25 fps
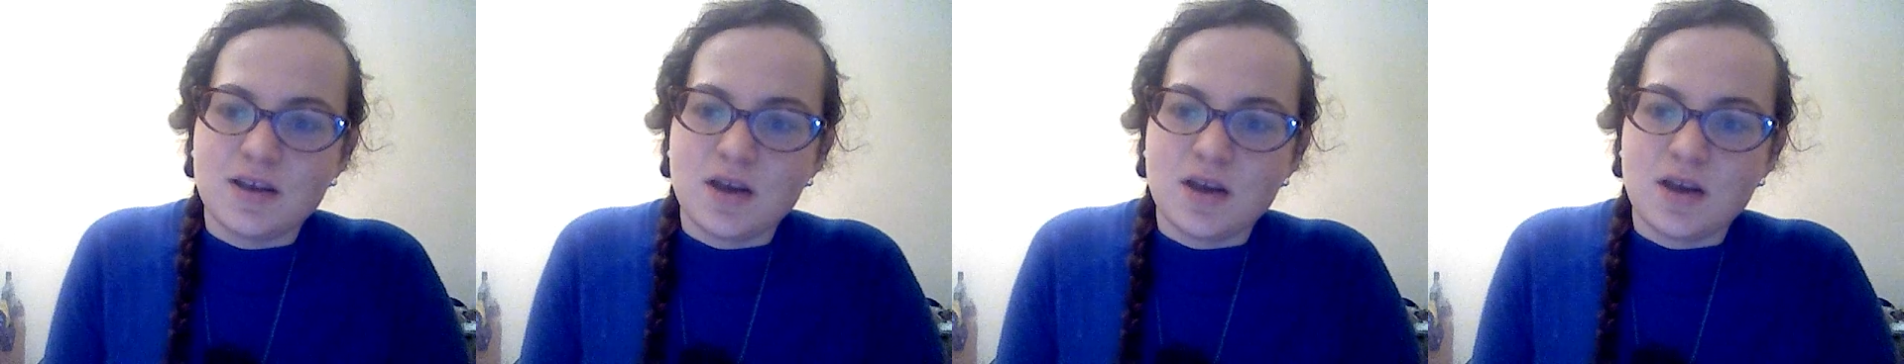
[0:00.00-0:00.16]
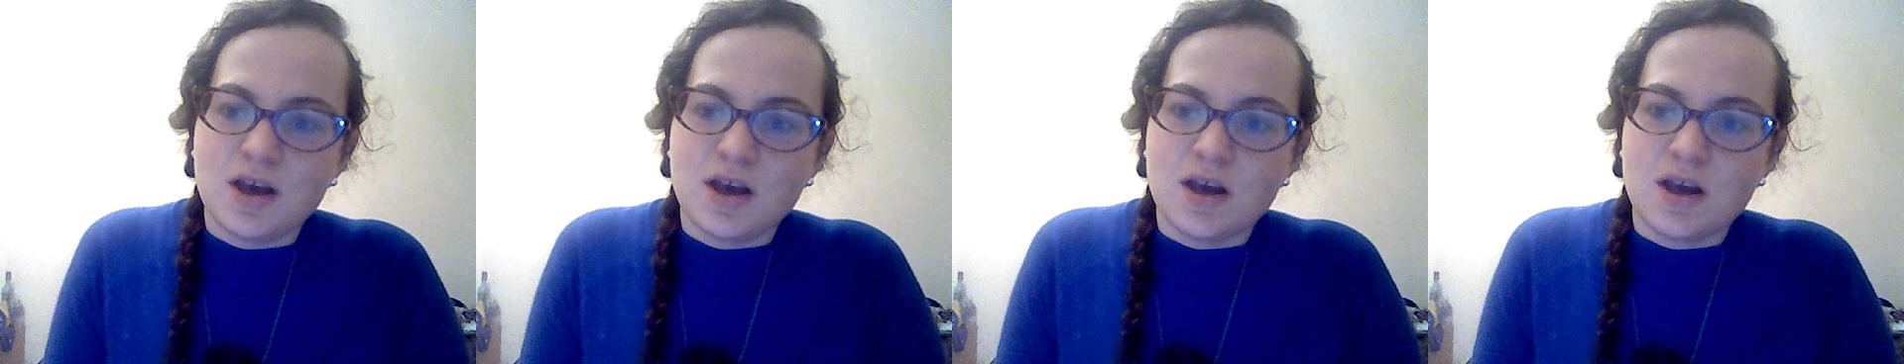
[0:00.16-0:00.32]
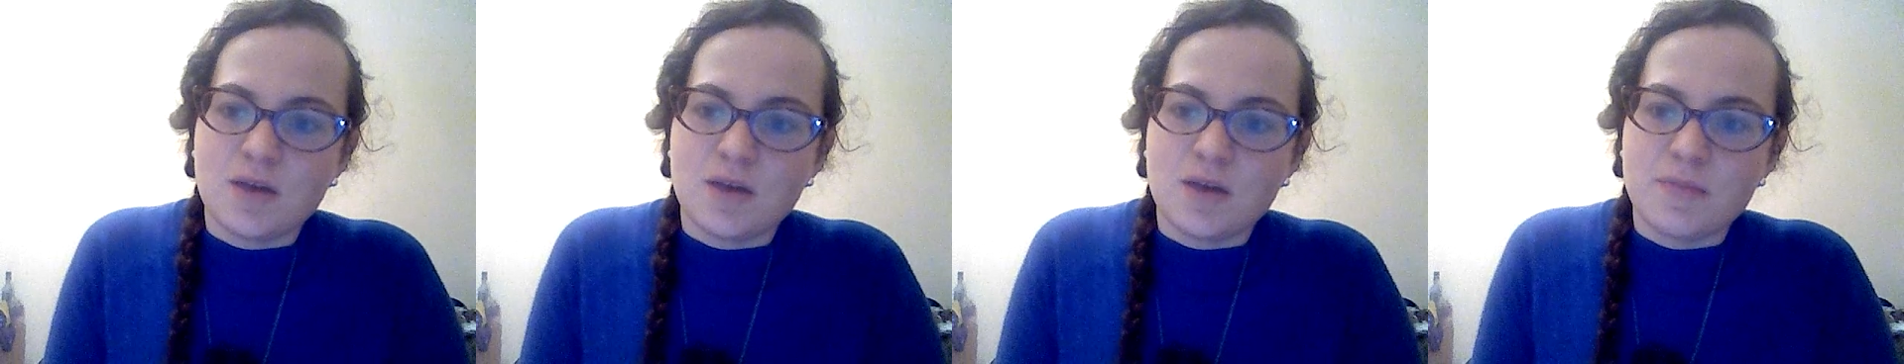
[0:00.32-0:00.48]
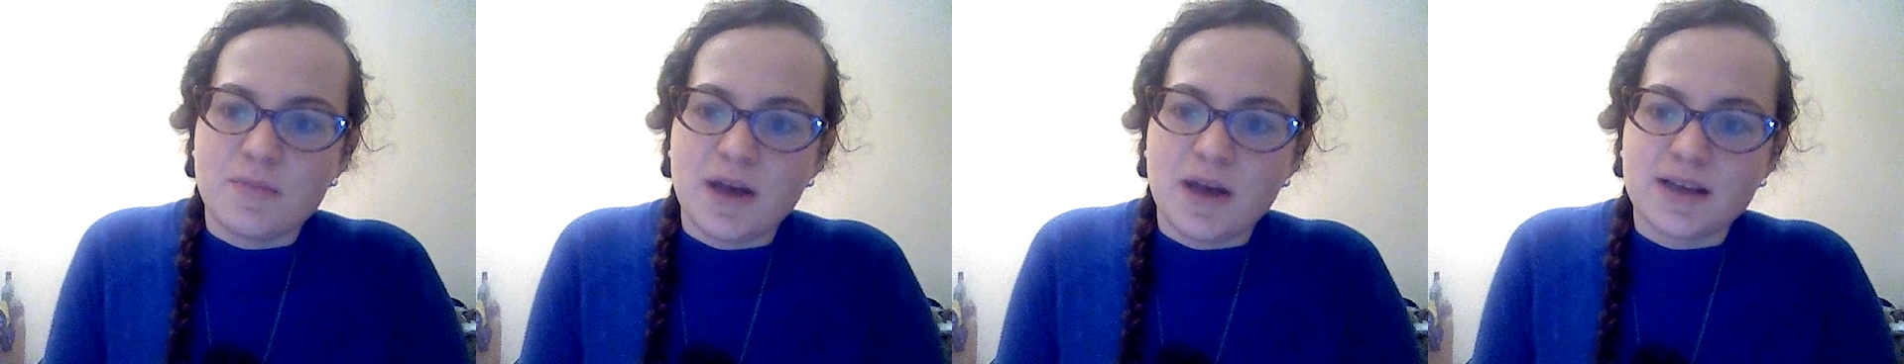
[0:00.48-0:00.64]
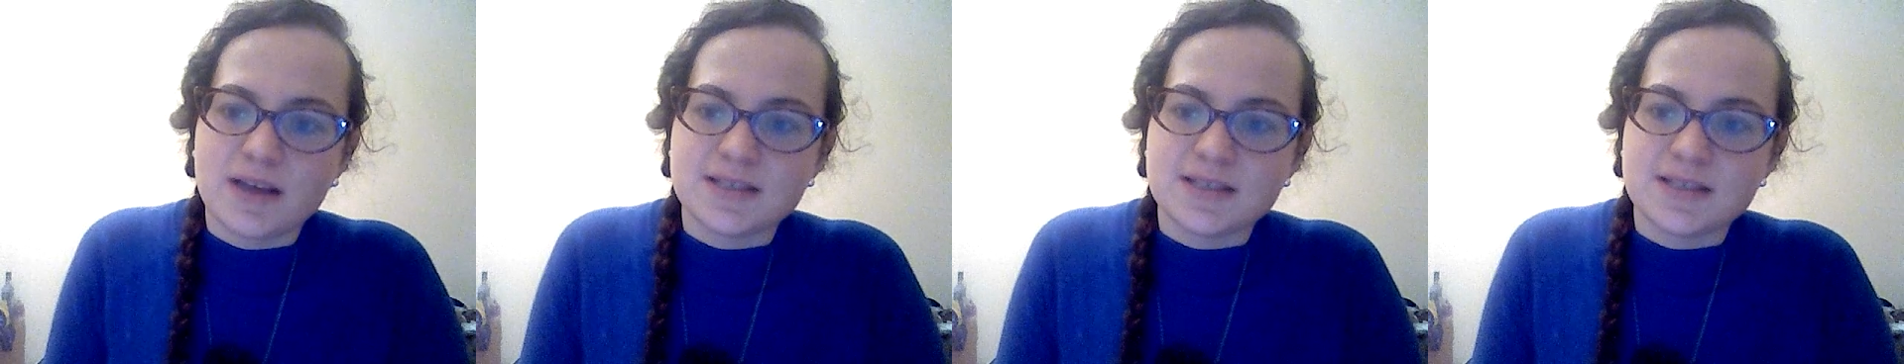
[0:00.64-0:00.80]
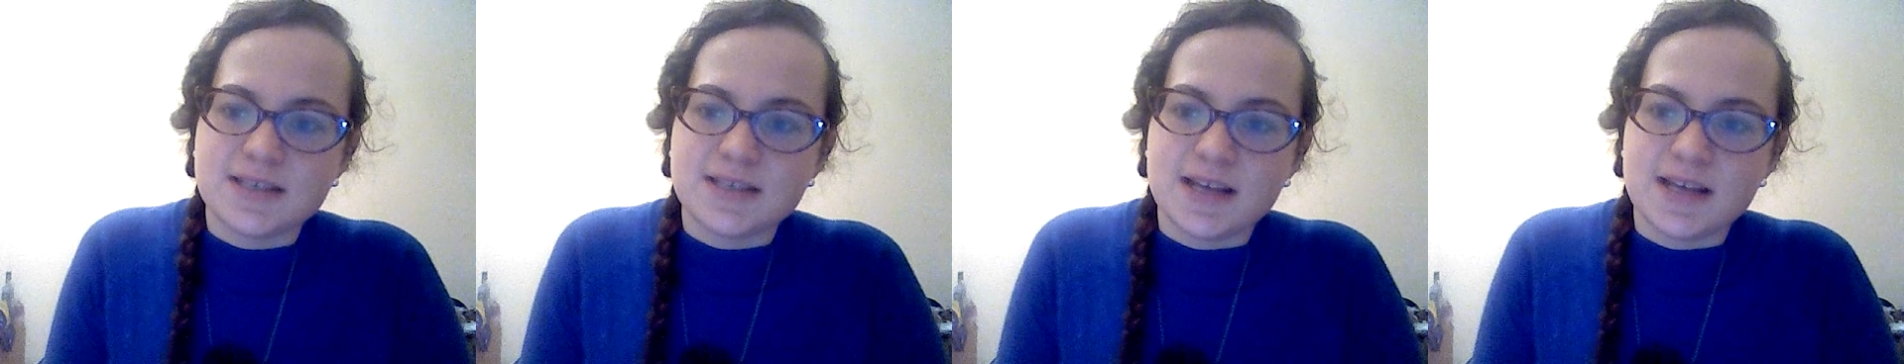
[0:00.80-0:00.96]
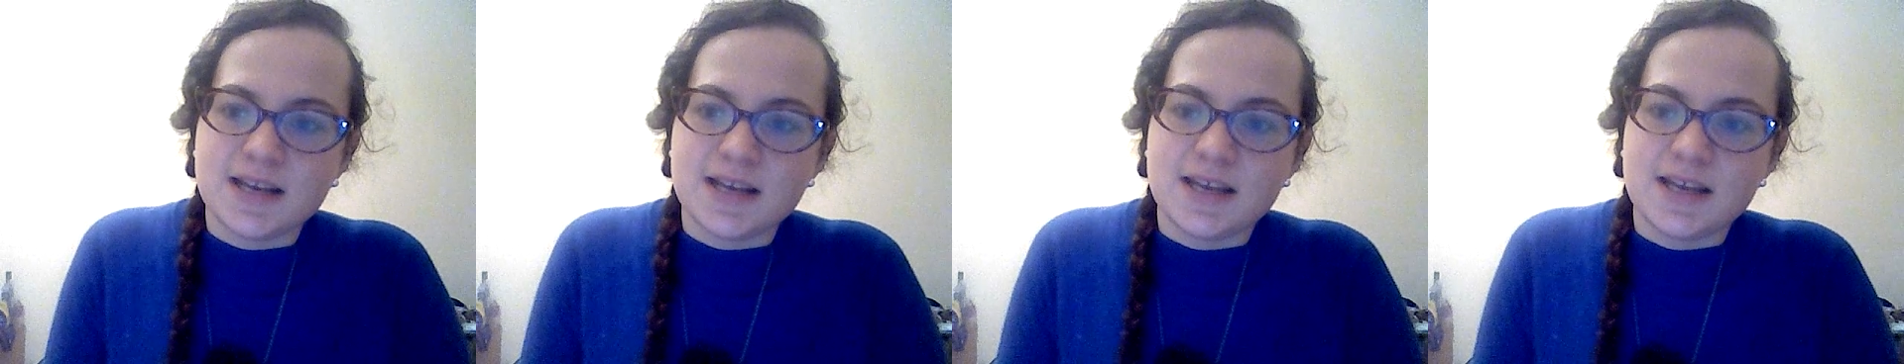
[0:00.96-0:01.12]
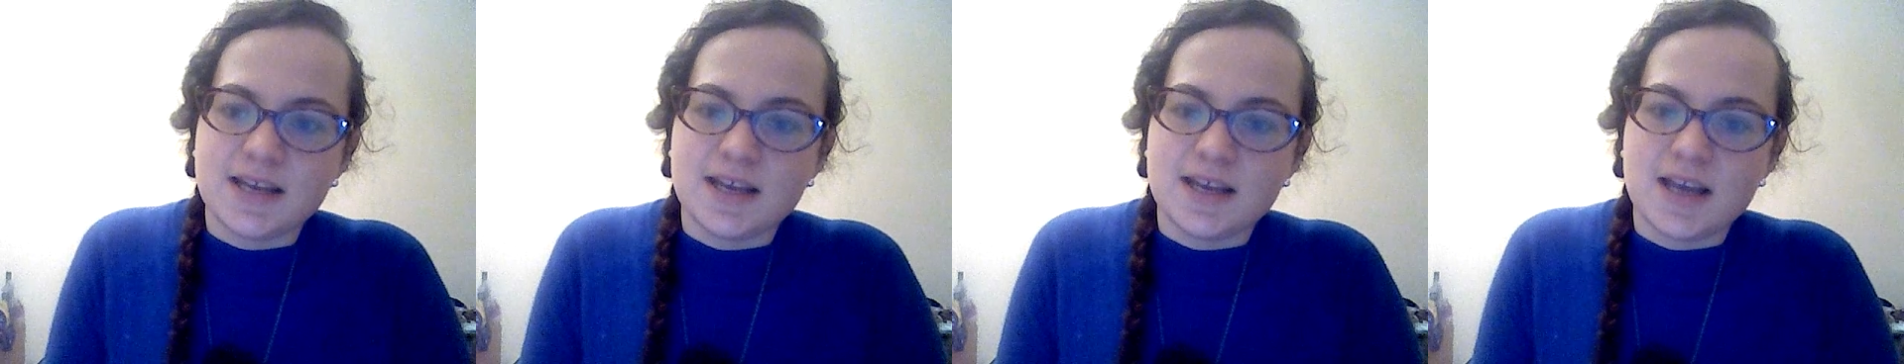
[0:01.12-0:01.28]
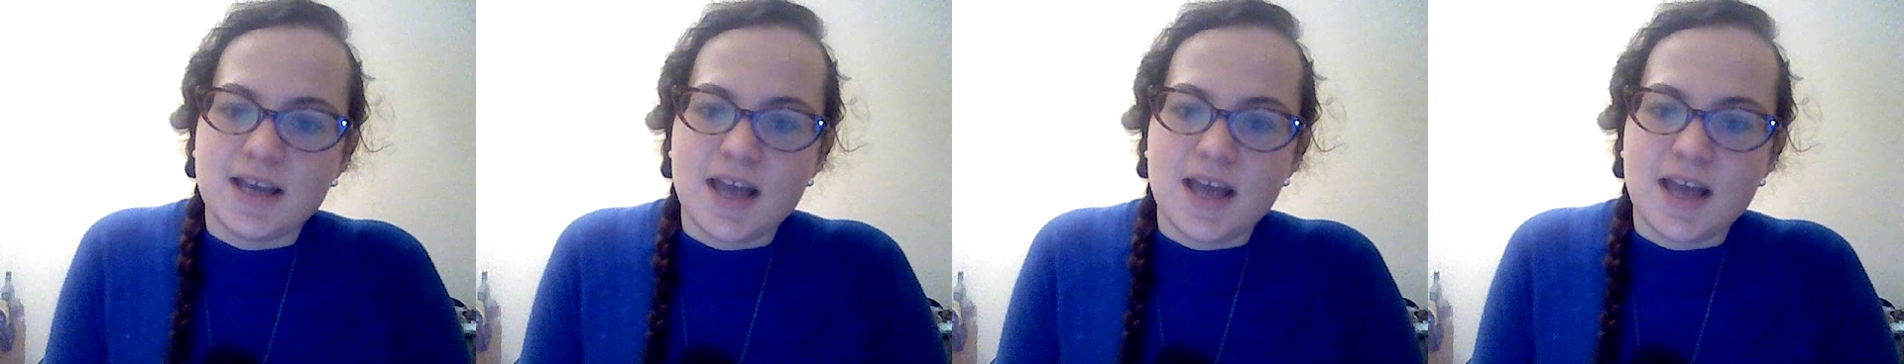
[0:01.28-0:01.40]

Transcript: Pakistani,